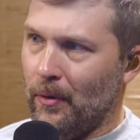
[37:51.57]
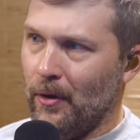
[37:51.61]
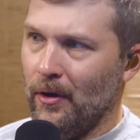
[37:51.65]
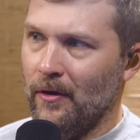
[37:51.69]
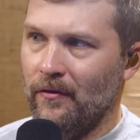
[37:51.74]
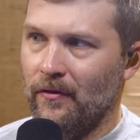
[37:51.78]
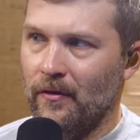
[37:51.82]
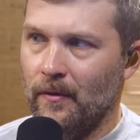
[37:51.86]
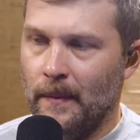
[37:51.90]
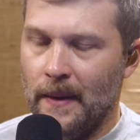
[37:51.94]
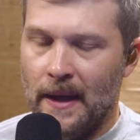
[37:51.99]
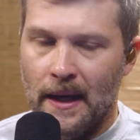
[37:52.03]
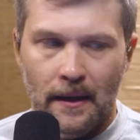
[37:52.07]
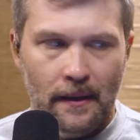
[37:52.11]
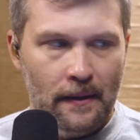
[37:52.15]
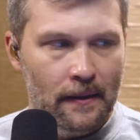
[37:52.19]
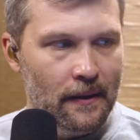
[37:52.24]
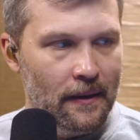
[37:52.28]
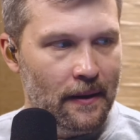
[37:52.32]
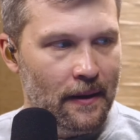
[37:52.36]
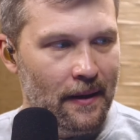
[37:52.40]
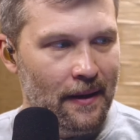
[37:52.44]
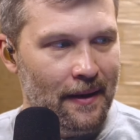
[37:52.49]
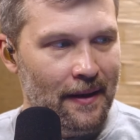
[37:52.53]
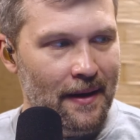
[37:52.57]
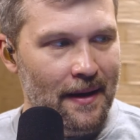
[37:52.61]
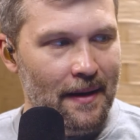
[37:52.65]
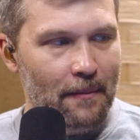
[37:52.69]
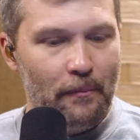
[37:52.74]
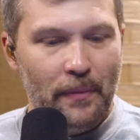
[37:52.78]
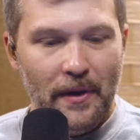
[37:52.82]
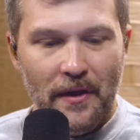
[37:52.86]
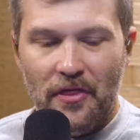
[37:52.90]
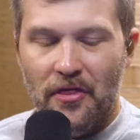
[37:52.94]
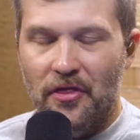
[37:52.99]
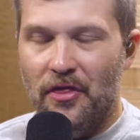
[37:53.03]
apart from that.
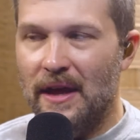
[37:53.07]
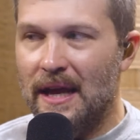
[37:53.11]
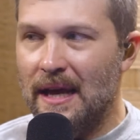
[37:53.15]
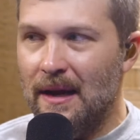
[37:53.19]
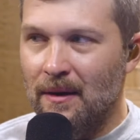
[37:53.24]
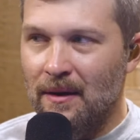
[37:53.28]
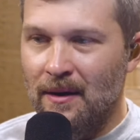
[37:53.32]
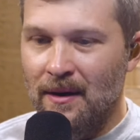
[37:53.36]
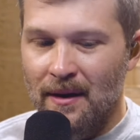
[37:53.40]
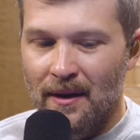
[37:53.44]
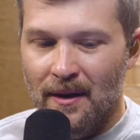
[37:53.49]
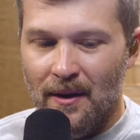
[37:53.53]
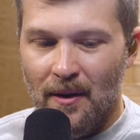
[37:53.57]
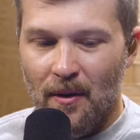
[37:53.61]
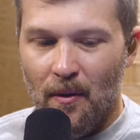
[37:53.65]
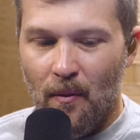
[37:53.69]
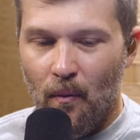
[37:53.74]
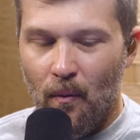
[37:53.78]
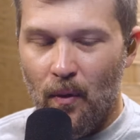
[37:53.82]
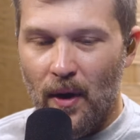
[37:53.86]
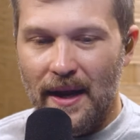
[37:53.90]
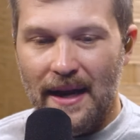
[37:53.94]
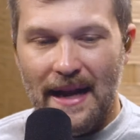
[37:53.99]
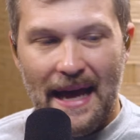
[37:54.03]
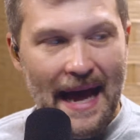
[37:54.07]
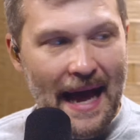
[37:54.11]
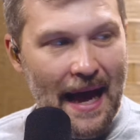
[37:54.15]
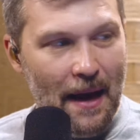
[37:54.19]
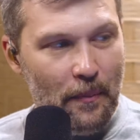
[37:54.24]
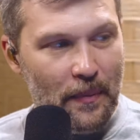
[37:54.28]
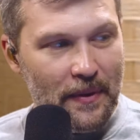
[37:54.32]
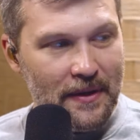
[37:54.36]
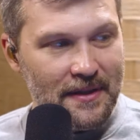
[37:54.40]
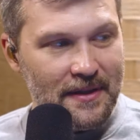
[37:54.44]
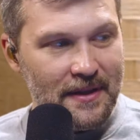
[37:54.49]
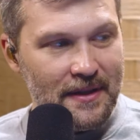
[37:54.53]
But then what
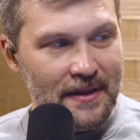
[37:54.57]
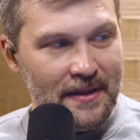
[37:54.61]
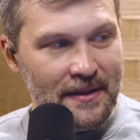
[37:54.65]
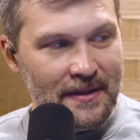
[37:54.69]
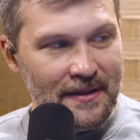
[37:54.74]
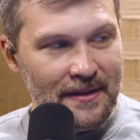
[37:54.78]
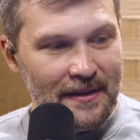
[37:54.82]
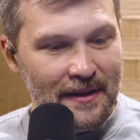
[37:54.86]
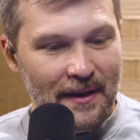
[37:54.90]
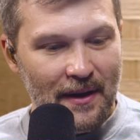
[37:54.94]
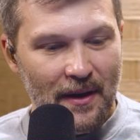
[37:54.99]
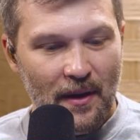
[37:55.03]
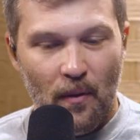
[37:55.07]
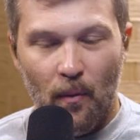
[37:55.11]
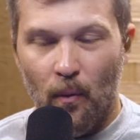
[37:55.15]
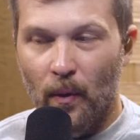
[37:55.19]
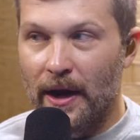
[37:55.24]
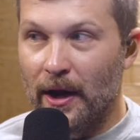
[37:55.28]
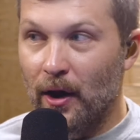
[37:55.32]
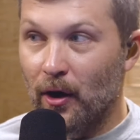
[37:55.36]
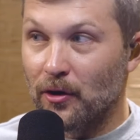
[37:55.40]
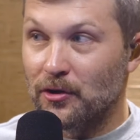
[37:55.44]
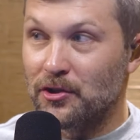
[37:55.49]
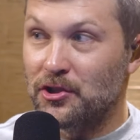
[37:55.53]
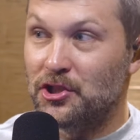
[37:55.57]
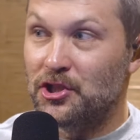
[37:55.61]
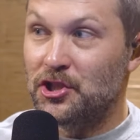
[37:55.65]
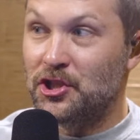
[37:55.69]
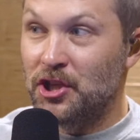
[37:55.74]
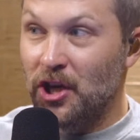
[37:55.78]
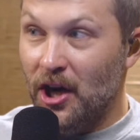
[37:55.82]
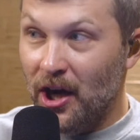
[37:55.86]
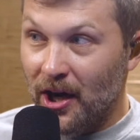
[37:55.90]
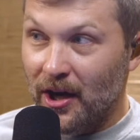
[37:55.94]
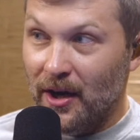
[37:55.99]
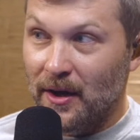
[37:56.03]
happens is we are
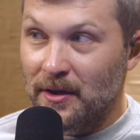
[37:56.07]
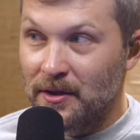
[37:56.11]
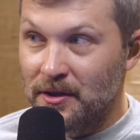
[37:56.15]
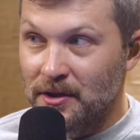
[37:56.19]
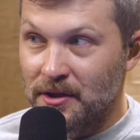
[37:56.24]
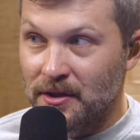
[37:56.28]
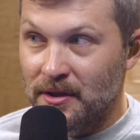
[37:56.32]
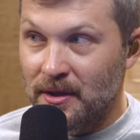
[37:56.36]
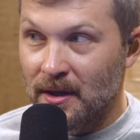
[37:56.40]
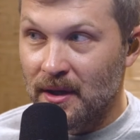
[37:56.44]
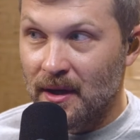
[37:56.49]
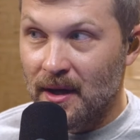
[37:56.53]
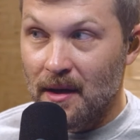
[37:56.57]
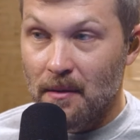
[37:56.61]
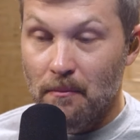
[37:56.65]
judged